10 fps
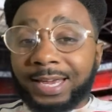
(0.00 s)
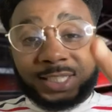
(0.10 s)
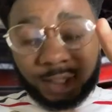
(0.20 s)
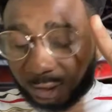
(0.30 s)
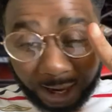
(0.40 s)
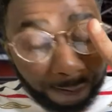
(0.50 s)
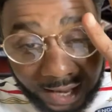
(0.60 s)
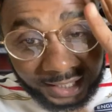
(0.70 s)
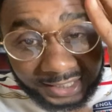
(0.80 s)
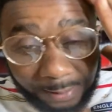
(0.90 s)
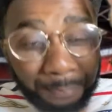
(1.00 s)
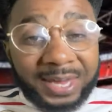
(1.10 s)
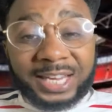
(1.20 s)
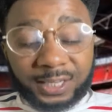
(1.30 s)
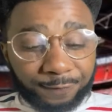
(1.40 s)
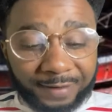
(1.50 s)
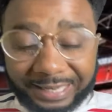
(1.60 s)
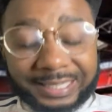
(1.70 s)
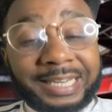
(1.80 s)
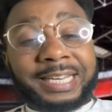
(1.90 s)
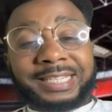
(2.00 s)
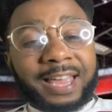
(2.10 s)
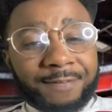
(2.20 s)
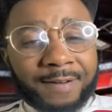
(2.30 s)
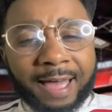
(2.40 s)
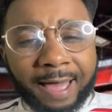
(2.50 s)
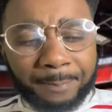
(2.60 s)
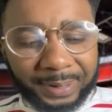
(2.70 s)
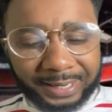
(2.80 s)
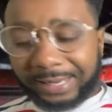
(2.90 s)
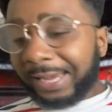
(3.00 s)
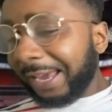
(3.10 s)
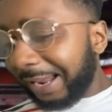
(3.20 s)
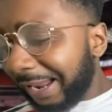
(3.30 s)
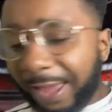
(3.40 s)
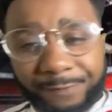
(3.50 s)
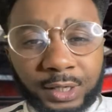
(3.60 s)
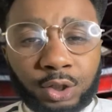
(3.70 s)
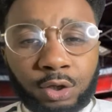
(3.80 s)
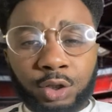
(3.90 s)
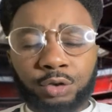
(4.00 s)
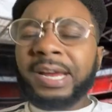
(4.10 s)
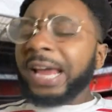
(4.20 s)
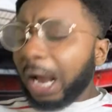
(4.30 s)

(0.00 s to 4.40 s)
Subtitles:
it's the biggest thing that's ever happened in life in this country.